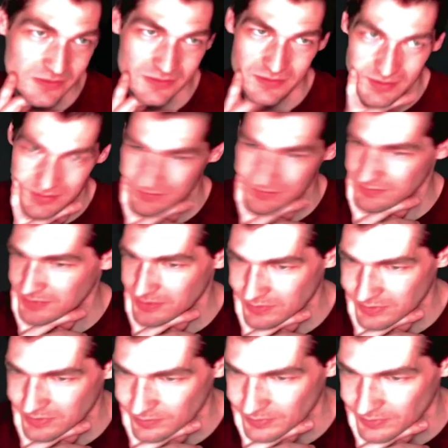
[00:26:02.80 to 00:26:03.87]
doesn't do
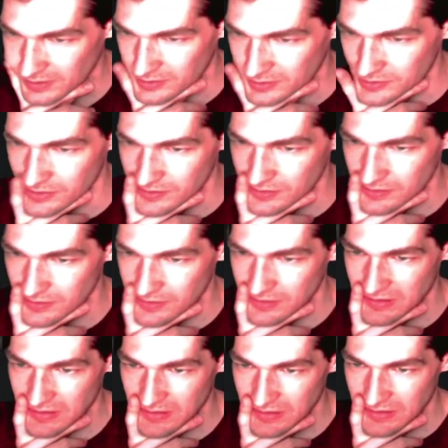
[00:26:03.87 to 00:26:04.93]
too much.
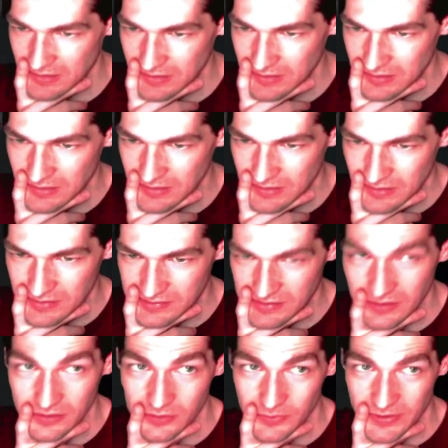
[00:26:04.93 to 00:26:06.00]
Sail to
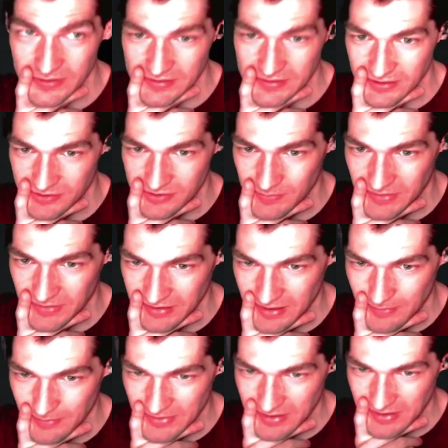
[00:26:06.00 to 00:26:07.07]
the west actually might not
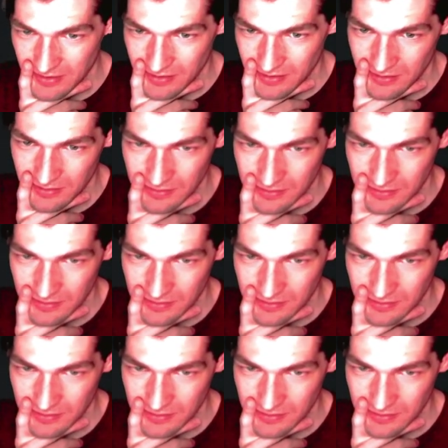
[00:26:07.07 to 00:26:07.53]
be there.